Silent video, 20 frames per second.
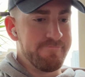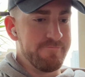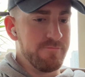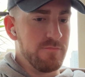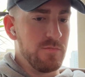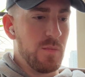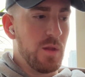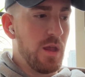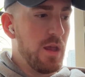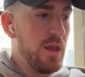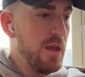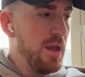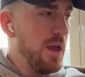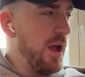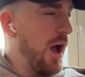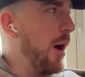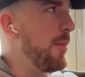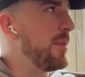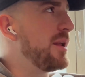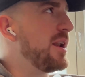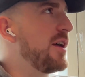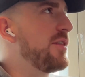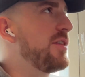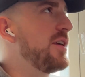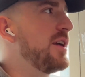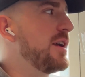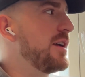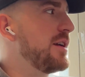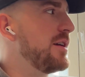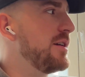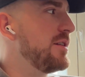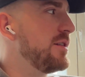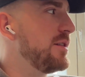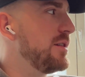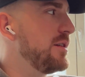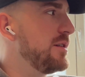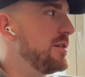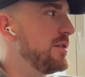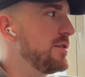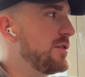I mean, I think
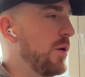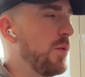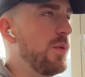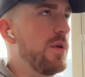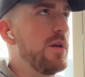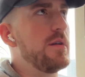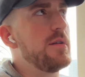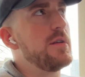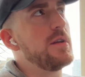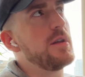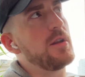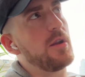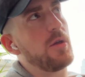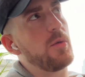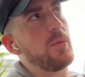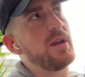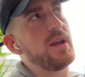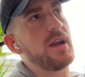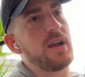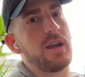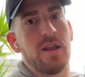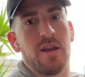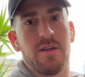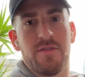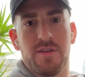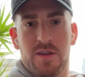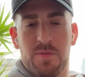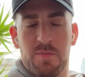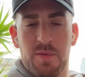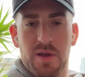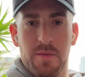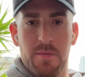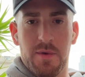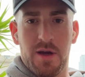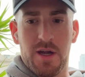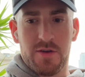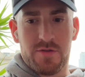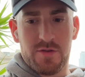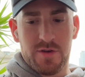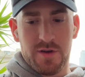so. The way I kind of explain
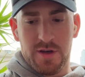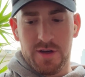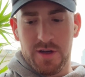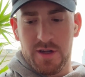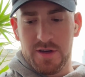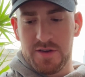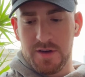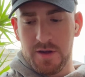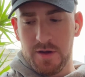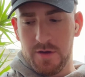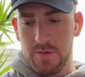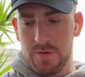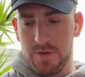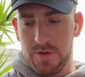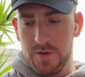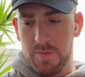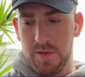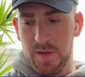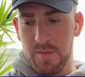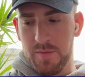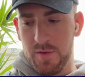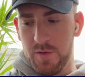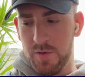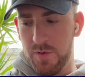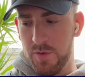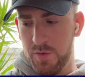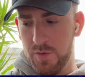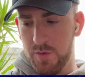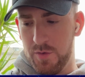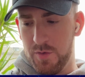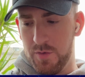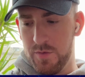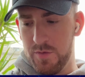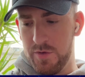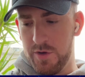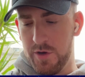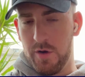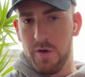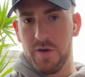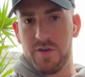Mantra in a nutshell to people who
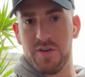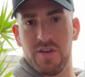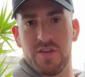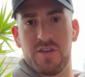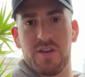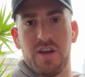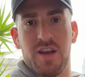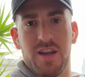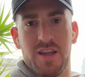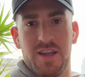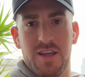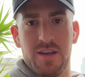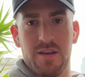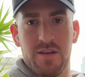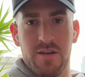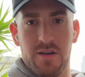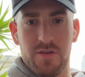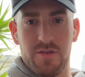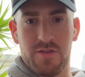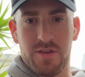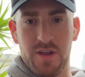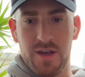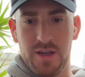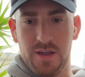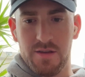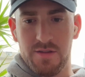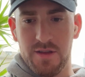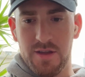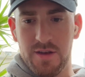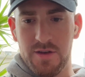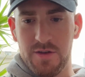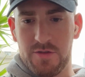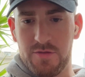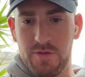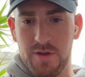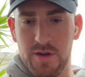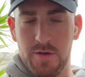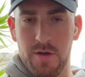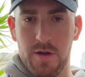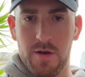are just kind of getting an understanding of the
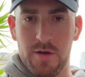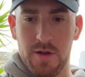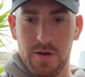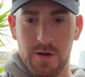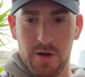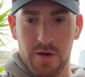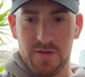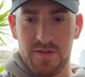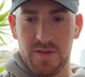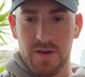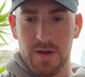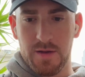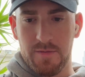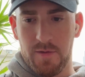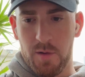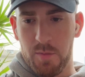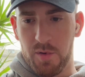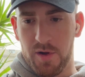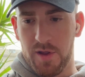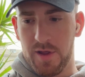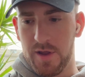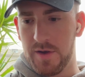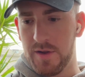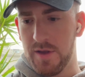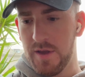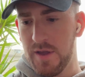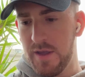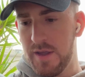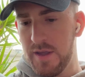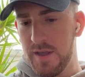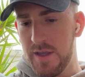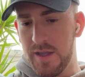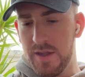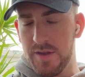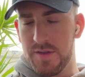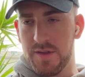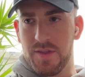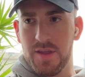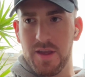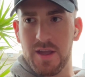industry and an understanding of our brand
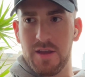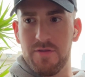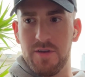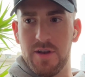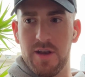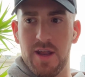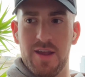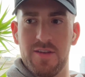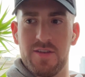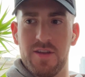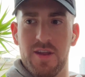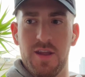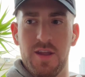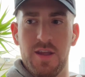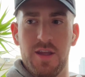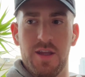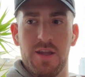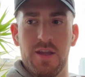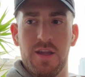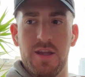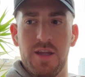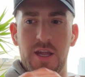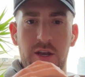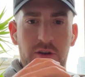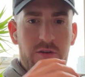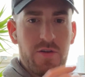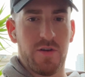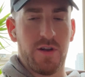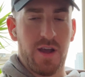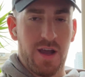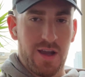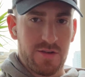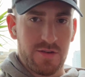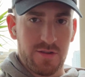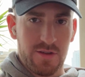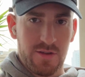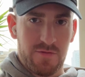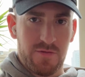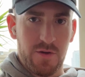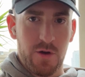is to think of it as a
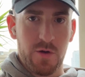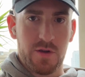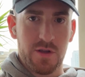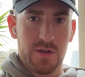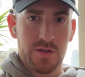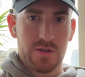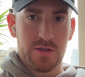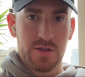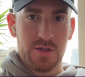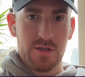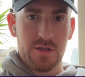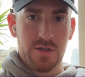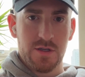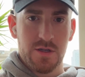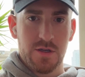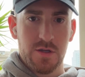internationally focused